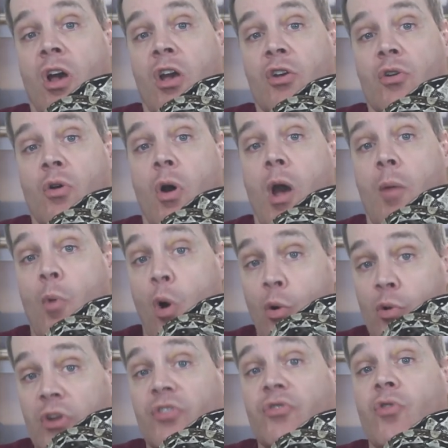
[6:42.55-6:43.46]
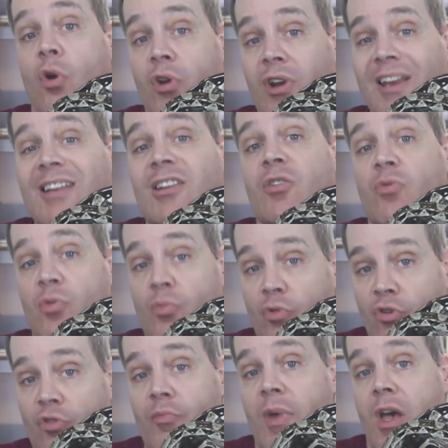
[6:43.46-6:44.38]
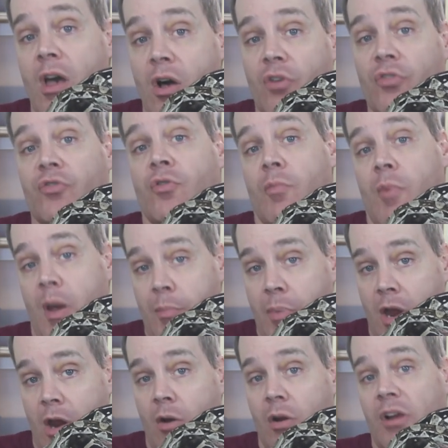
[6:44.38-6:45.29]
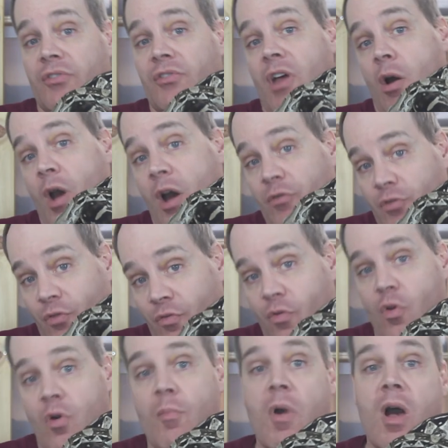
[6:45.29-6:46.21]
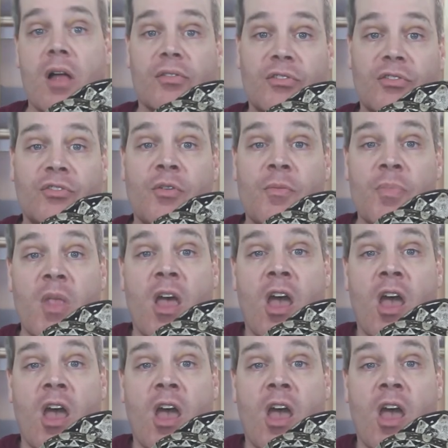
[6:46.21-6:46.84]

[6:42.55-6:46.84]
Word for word: You know, I'm only starting to remove males from my pairings now after four months.